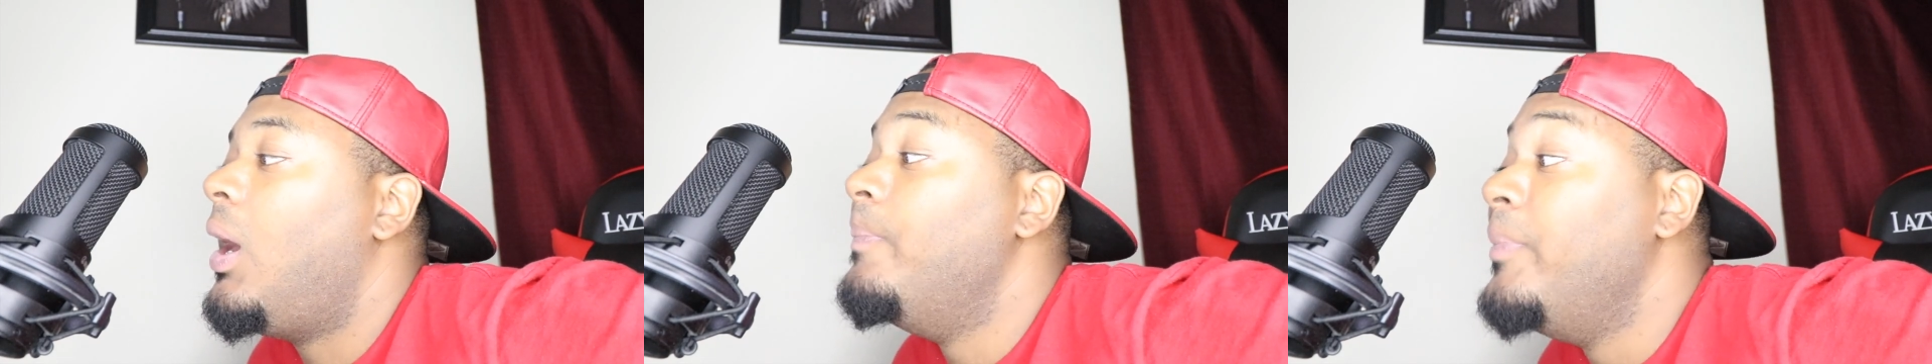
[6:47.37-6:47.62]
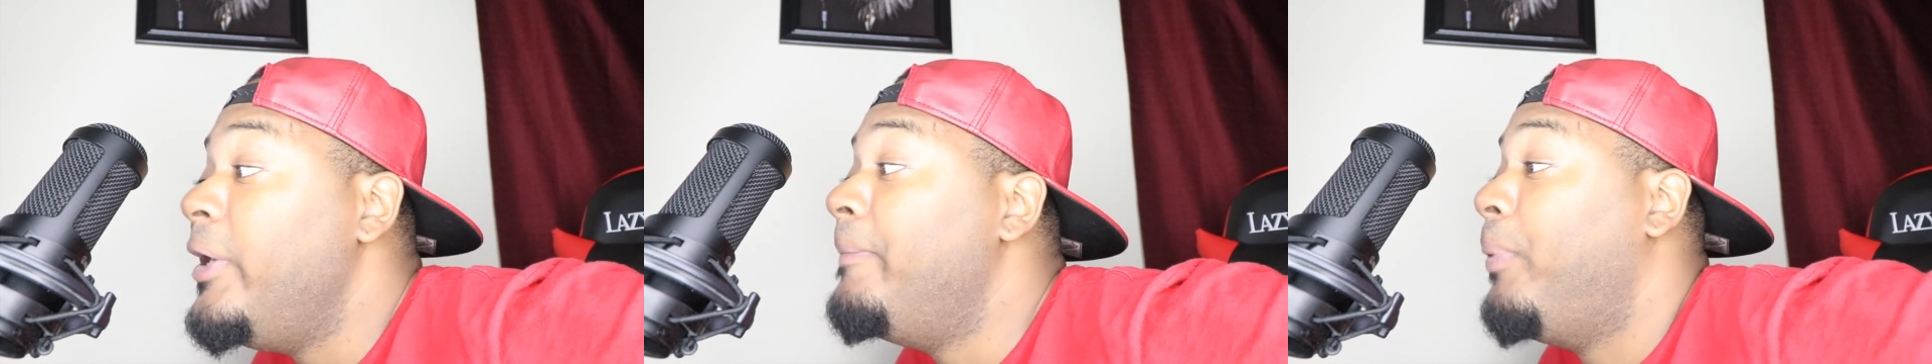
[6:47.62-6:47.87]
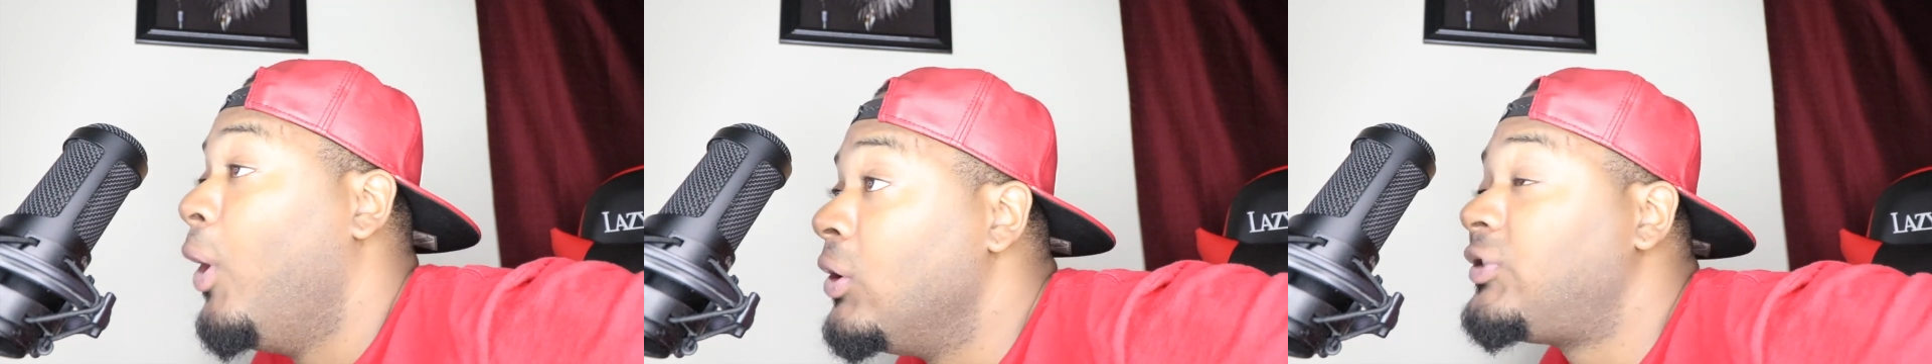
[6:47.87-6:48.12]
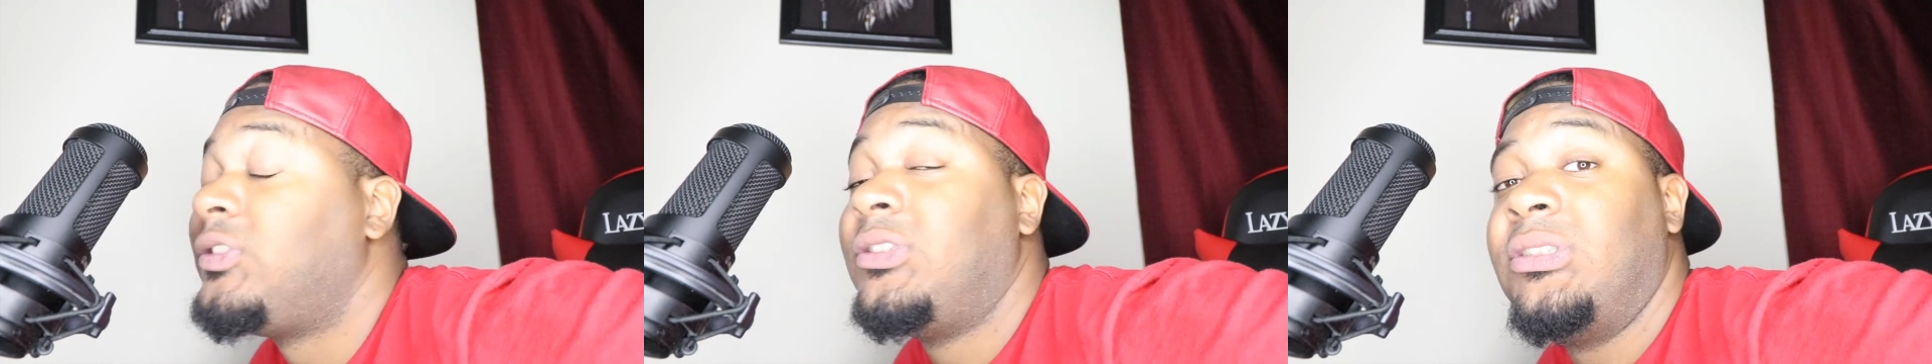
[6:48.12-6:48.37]
me
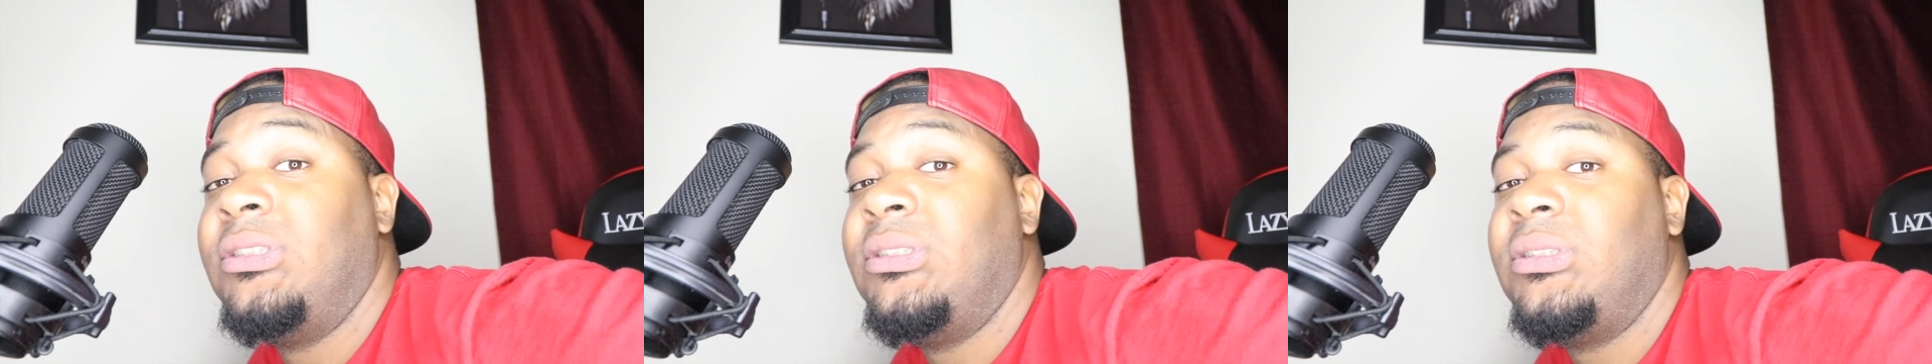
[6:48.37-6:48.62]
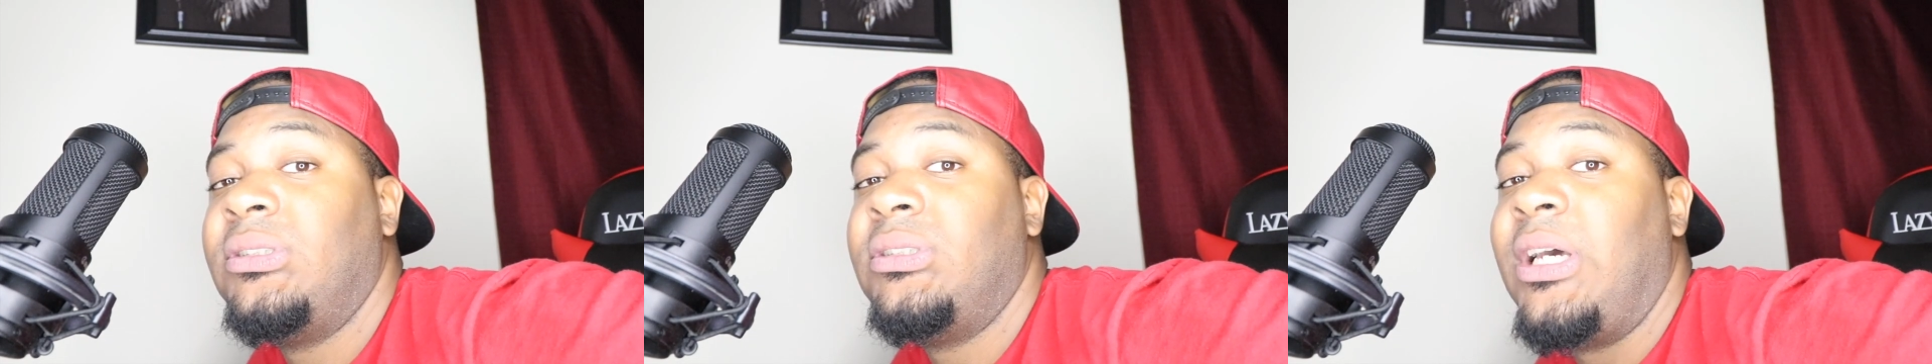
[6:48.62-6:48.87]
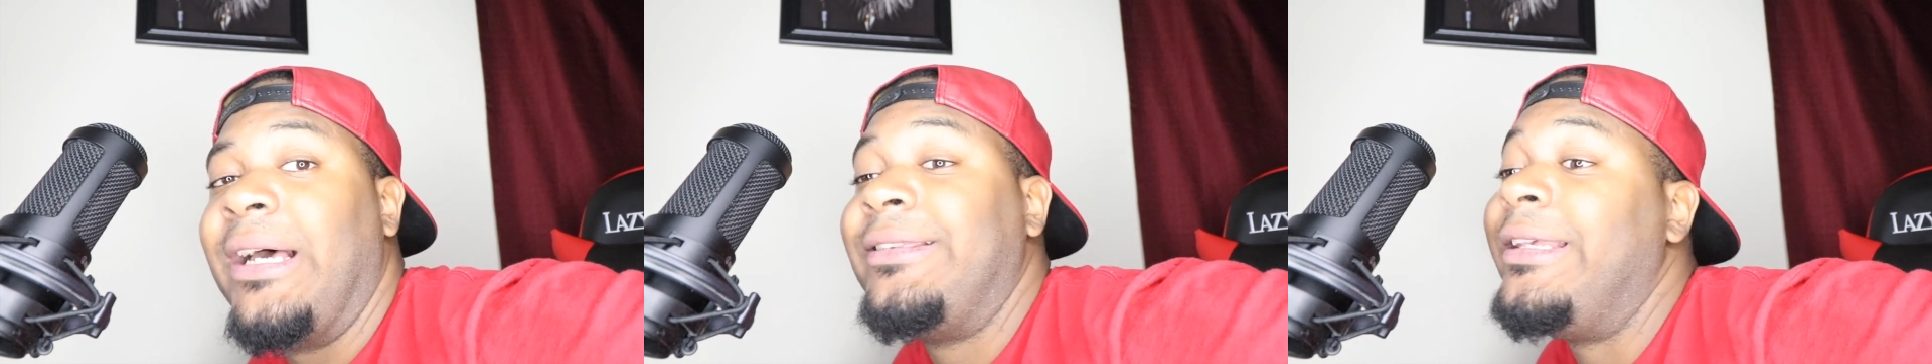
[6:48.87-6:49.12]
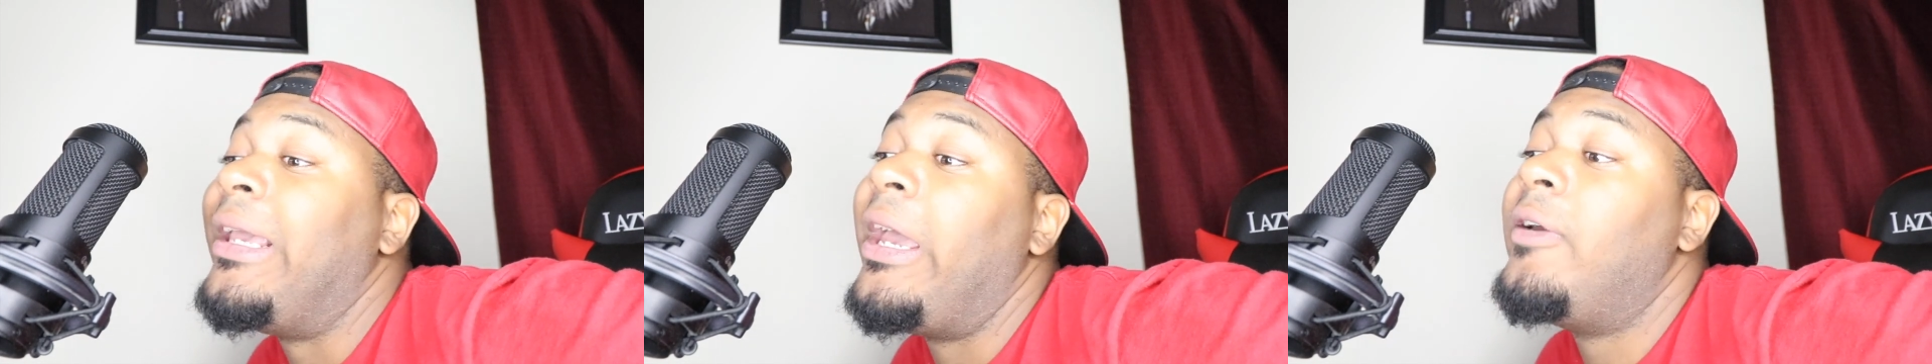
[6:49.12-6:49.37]
personally, I
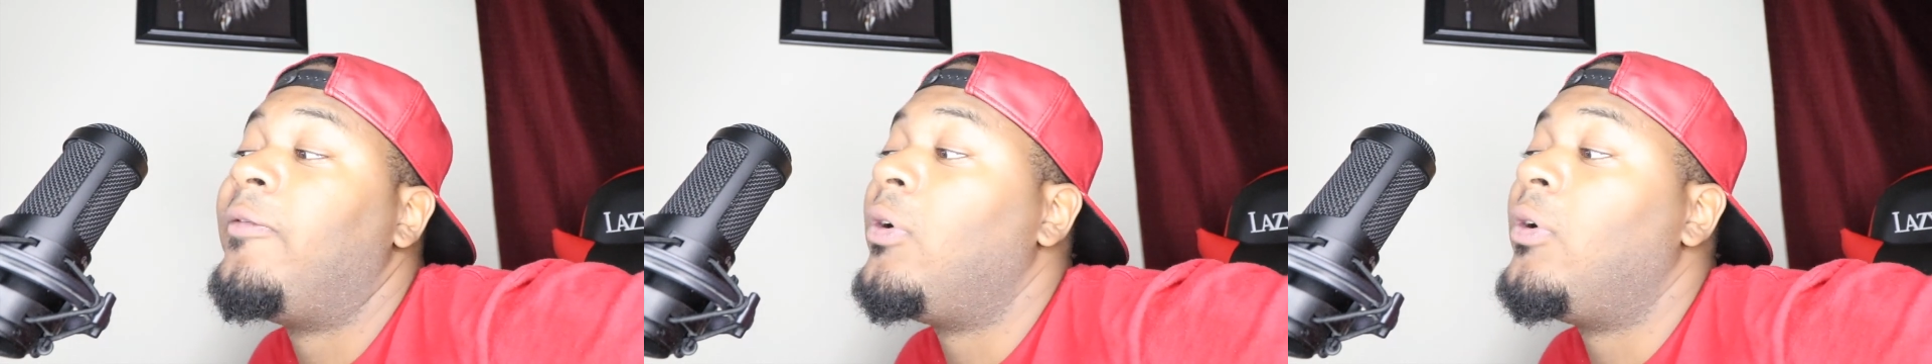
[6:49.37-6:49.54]
think Aye